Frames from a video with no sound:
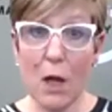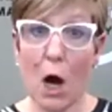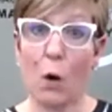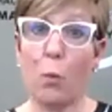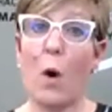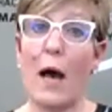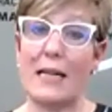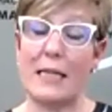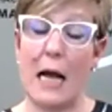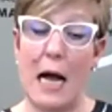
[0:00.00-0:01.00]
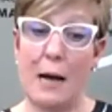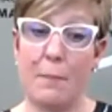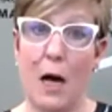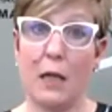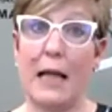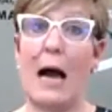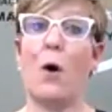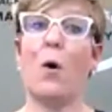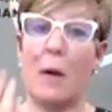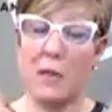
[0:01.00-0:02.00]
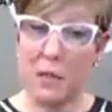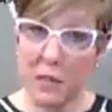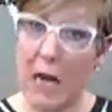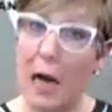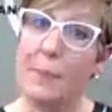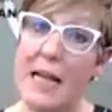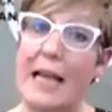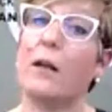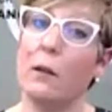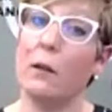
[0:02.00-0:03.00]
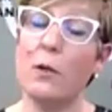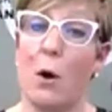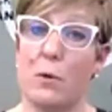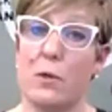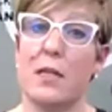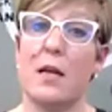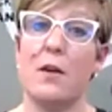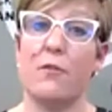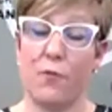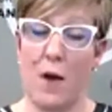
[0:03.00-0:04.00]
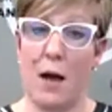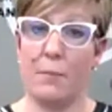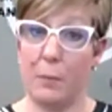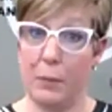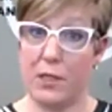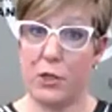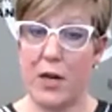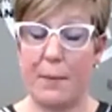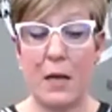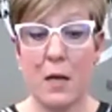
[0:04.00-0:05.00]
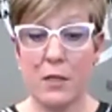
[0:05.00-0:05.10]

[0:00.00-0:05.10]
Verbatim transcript: are what um, allow muscles to uptake glucose from the bloodstream.